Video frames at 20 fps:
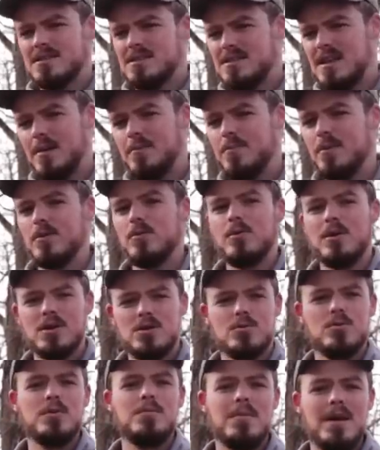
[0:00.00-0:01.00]
separate,
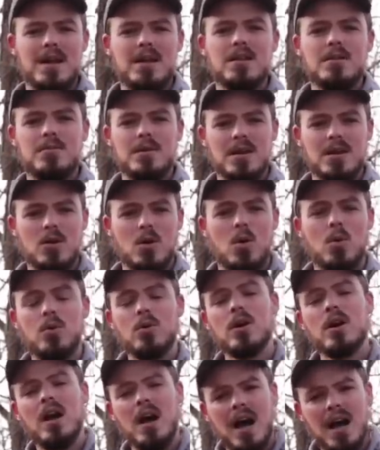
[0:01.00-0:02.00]
which would make them get
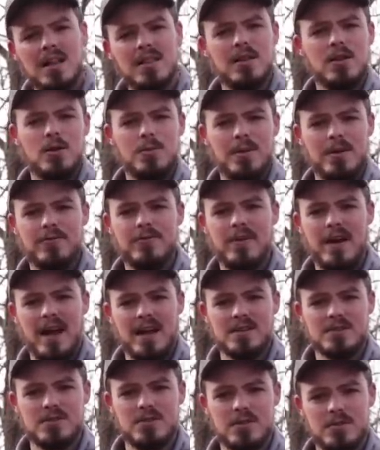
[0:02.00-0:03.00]
colder a little bit
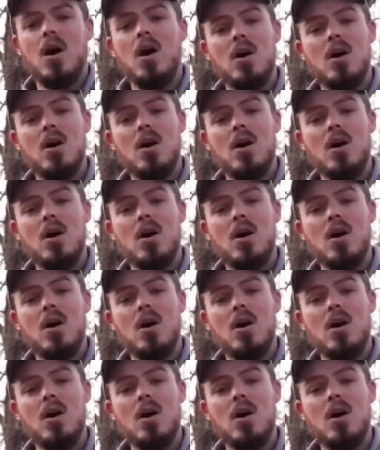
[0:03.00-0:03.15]
faster.